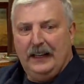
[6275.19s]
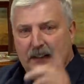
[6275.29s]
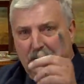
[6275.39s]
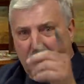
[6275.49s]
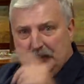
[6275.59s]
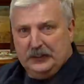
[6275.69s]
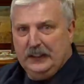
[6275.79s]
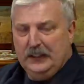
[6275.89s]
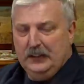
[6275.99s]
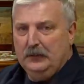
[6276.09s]
and I'll
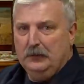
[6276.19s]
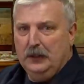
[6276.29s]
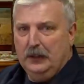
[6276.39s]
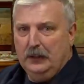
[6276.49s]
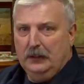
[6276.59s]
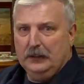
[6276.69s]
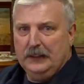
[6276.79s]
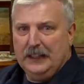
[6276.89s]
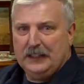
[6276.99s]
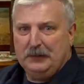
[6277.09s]
see you uh, on the
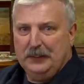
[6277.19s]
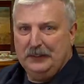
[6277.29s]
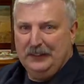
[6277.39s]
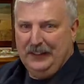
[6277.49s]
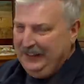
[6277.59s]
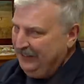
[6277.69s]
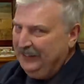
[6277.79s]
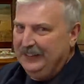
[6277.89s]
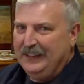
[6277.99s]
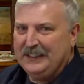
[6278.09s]
next one. Okay.
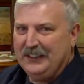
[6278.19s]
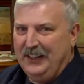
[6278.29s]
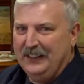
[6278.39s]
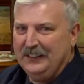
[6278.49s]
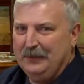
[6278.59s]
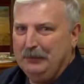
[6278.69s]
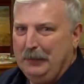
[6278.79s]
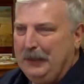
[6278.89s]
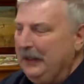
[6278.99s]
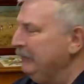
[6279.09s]
Thanks a lot.
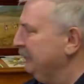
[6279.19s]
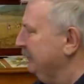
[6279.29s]
Bye bye.